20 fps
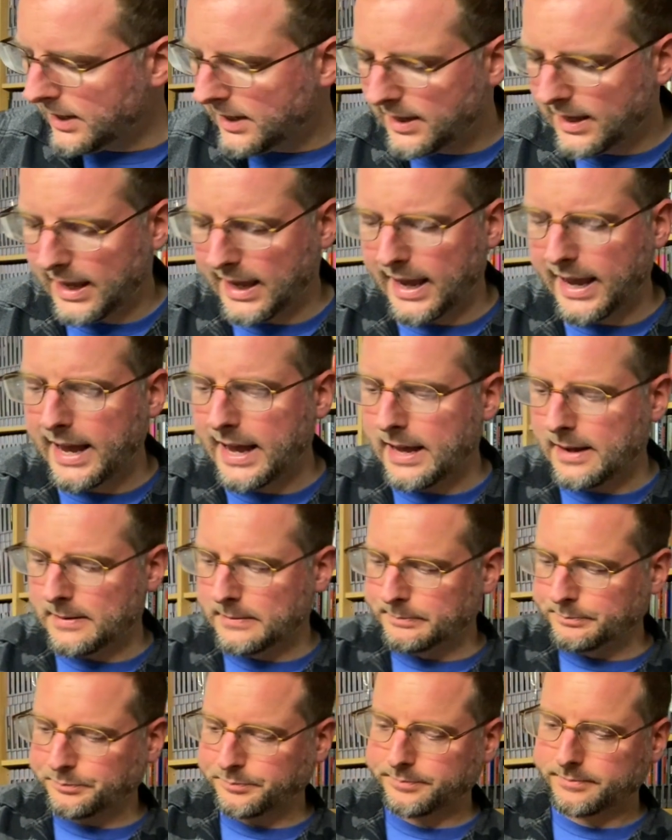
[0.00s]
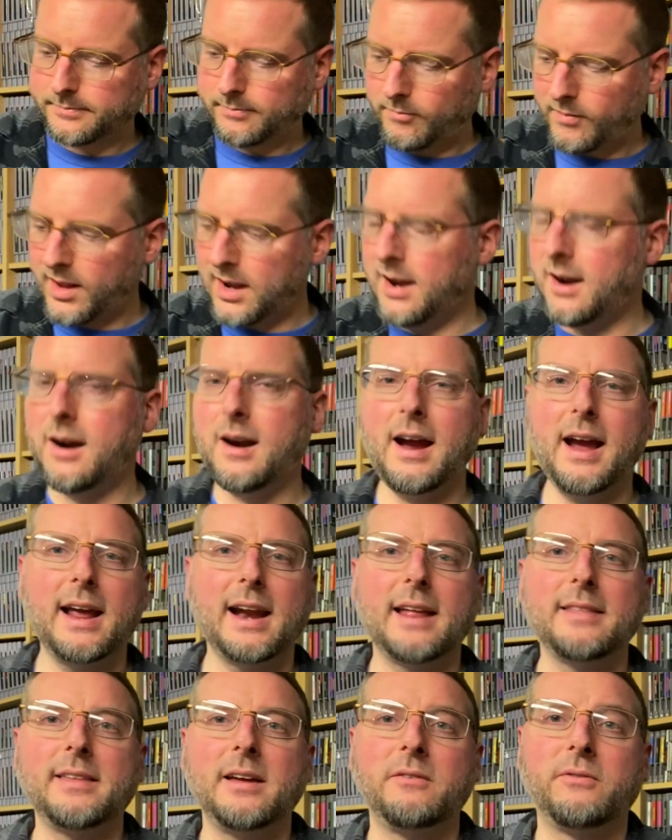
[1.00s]
Yeah. All right,
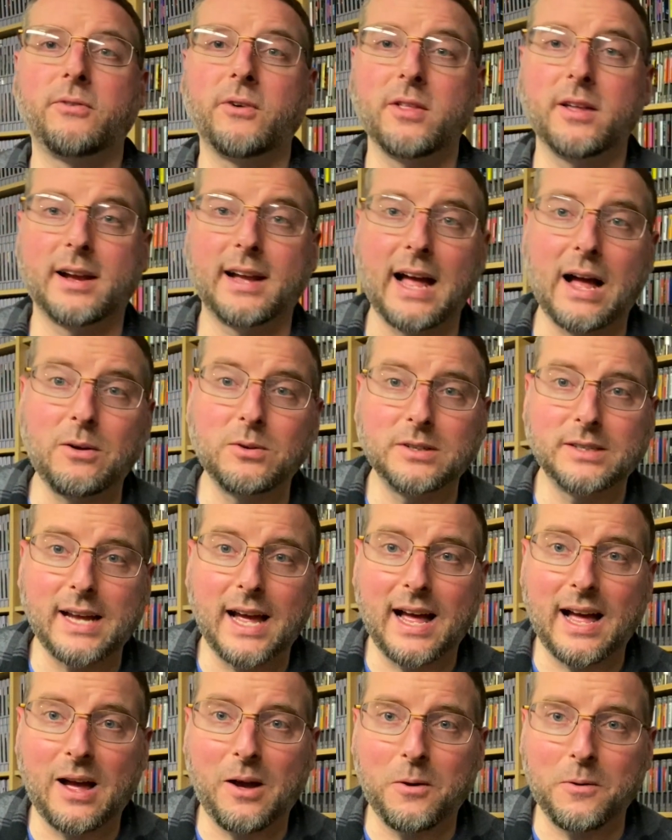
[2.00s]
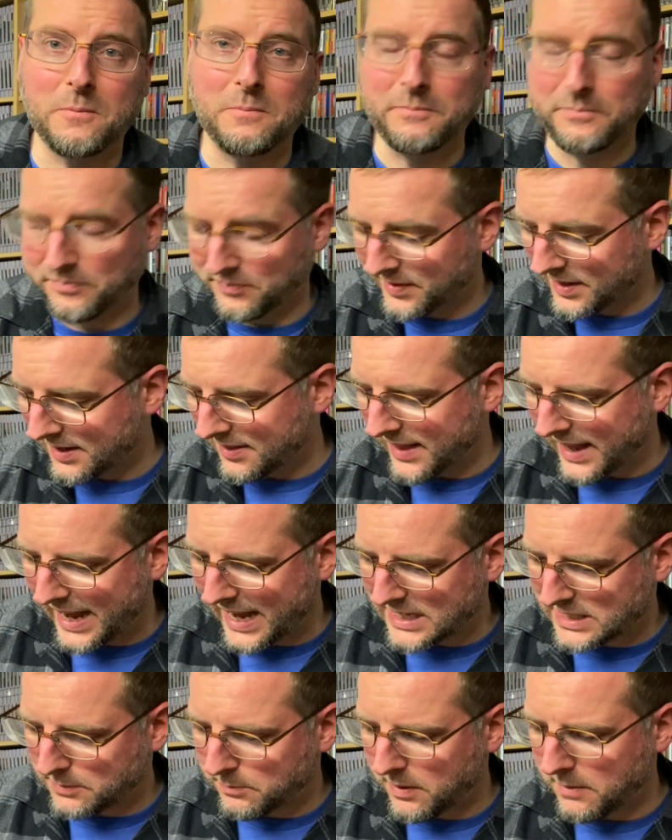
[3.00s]
and then for the countdown,
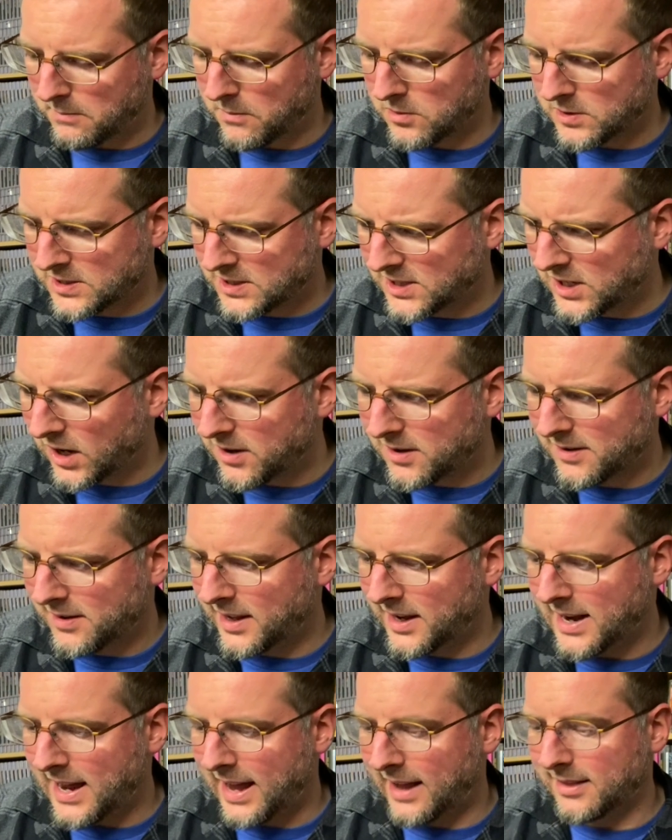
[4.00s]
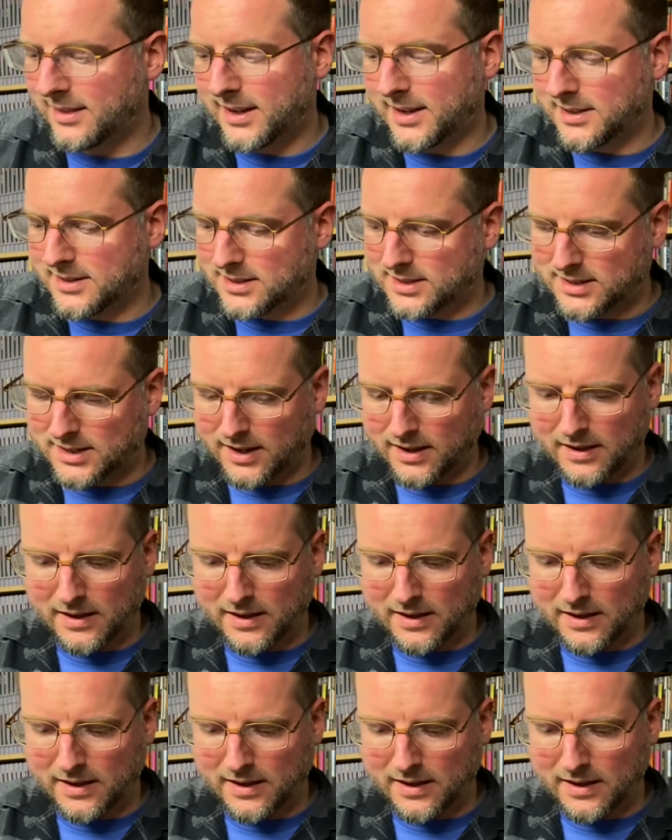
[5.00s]
last but most certainly not least.